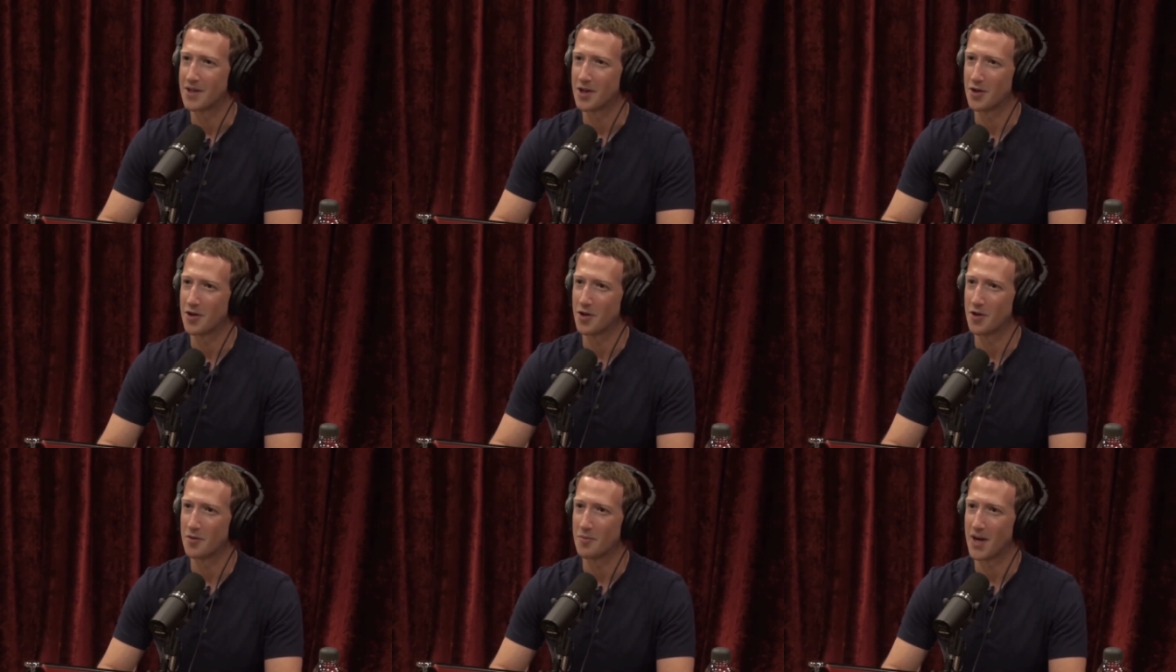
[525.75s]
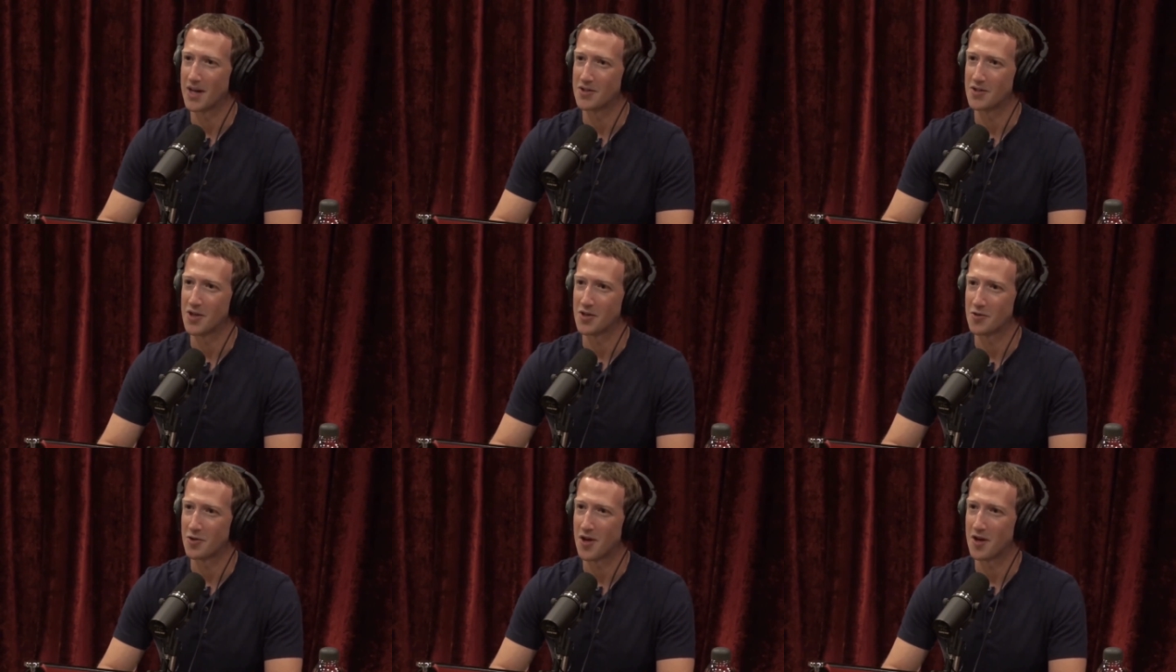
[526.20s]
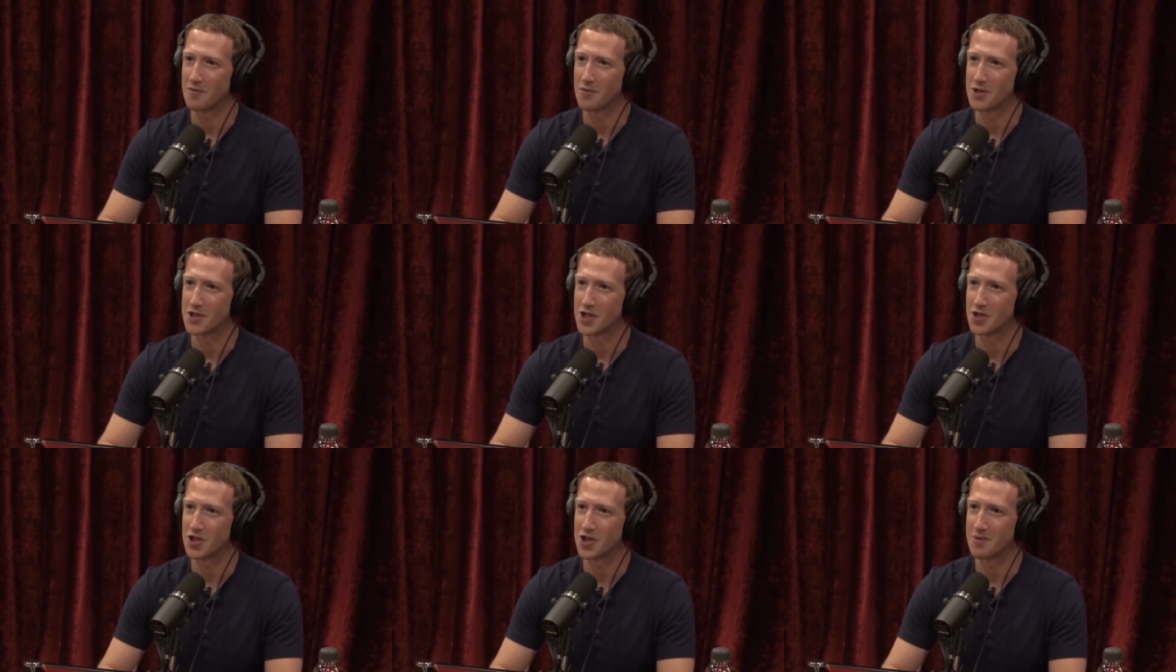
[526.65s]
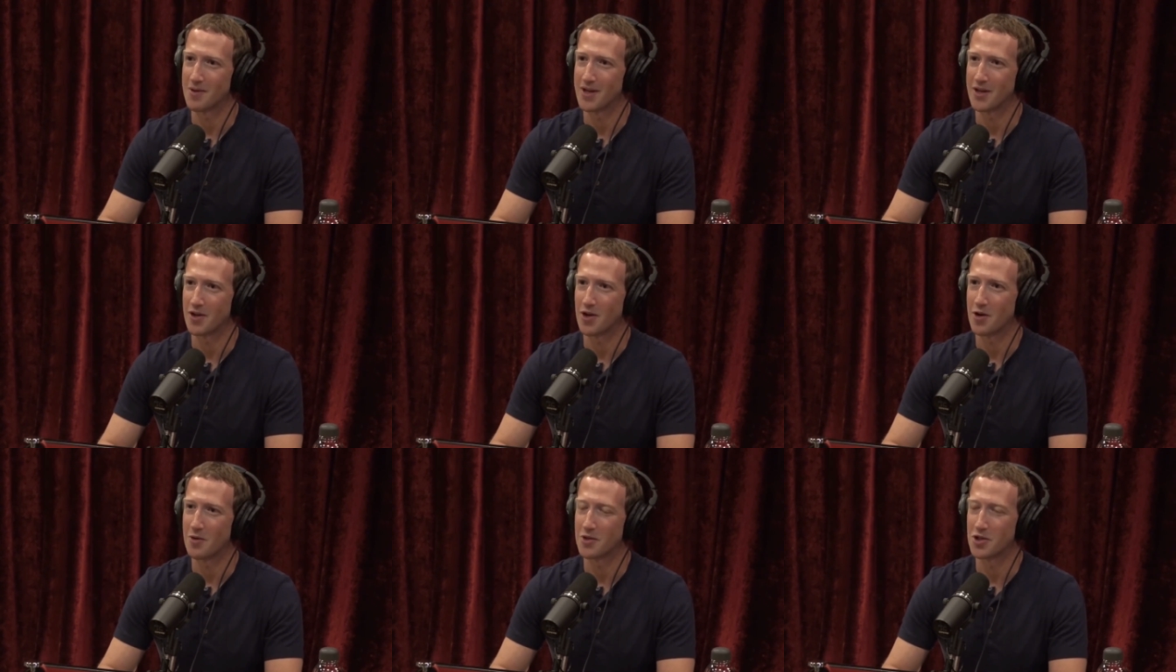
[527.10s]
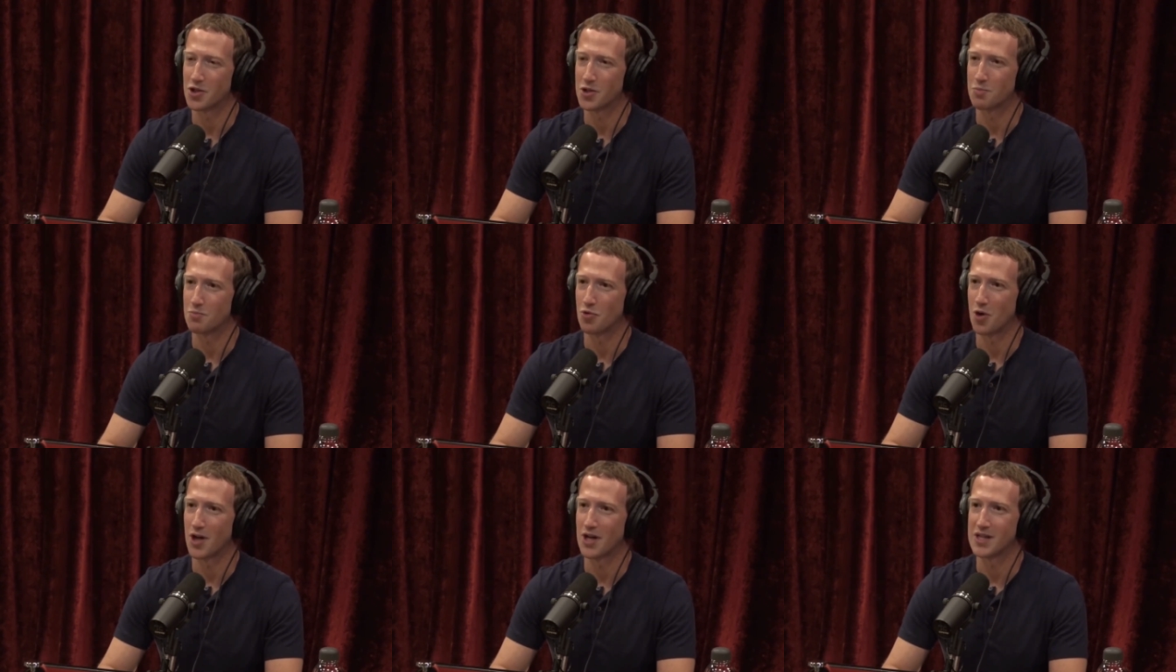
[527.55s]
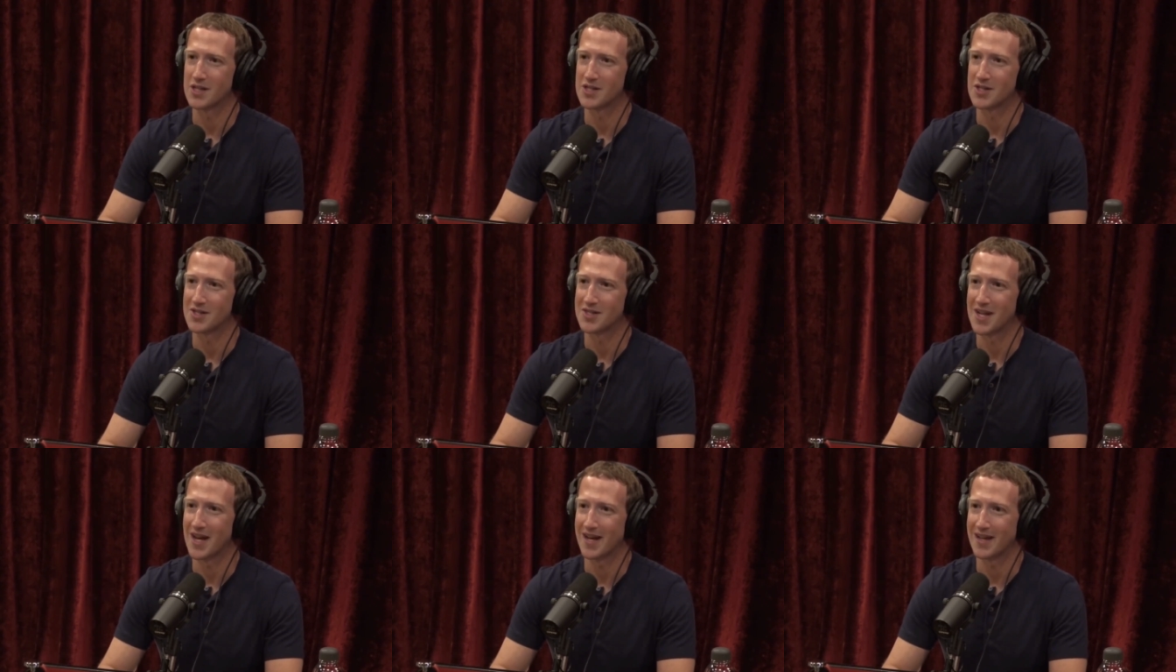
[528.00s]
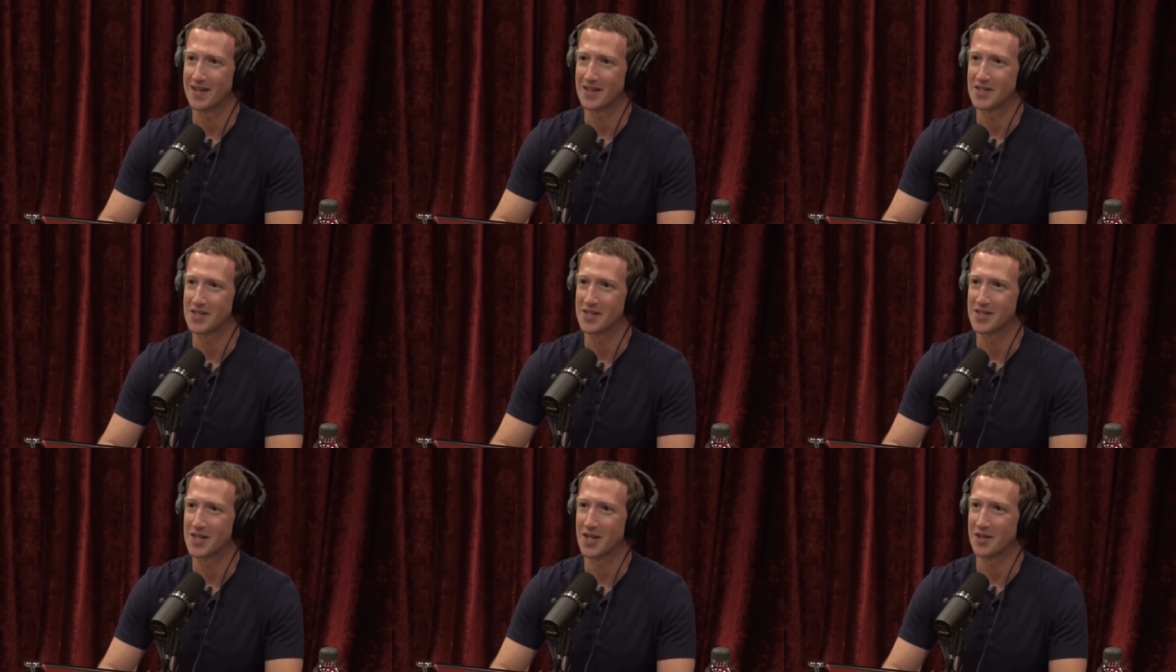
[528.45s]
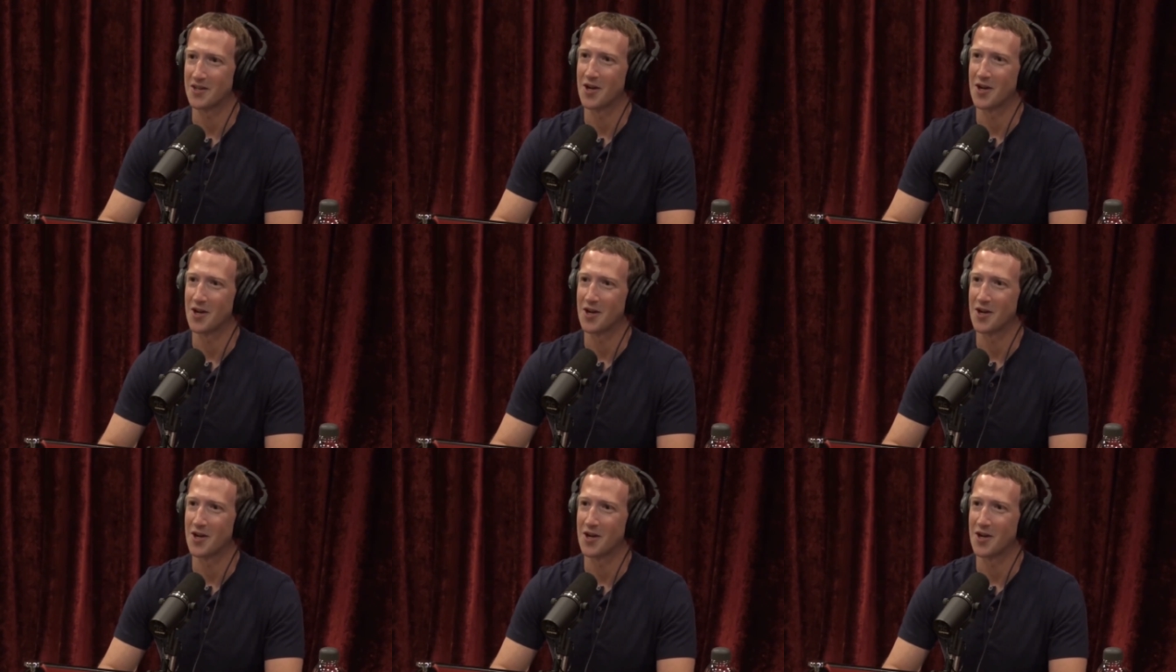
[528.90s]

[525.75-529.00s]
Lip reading: I mean, going back to the other conversation about like, are we just brains and tanks?